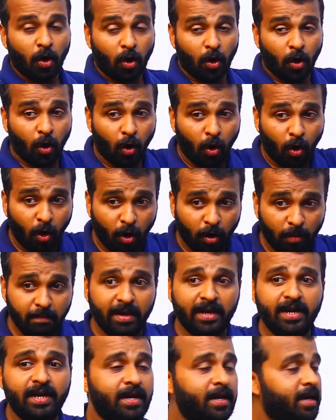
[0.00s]

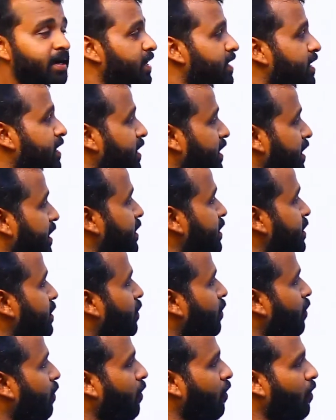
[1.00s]
common
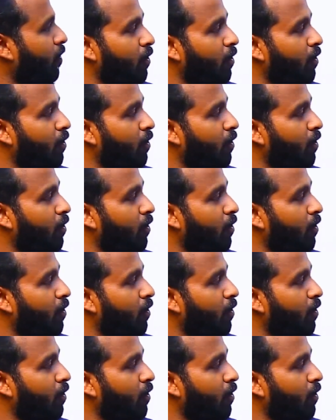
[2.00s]
in